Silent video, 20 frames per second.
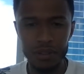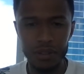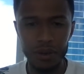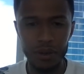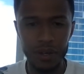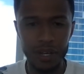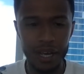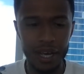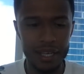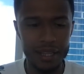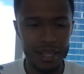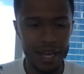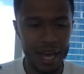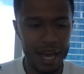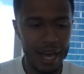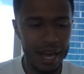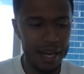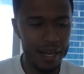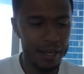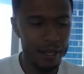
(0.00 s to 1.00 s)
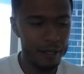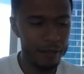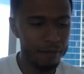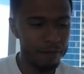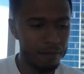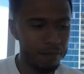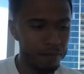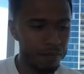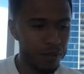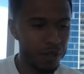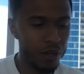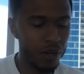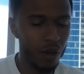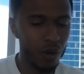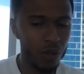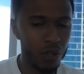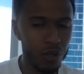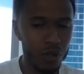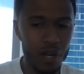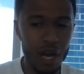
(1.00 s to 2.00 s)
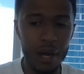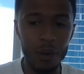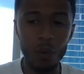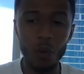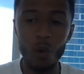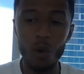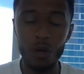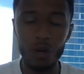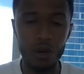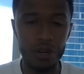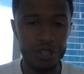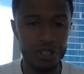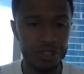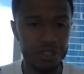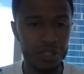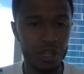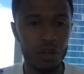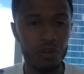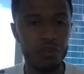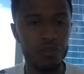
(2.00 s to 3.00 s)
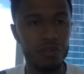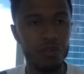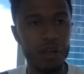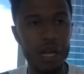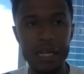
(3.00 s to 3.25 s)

okay, that, you got to work on yourself.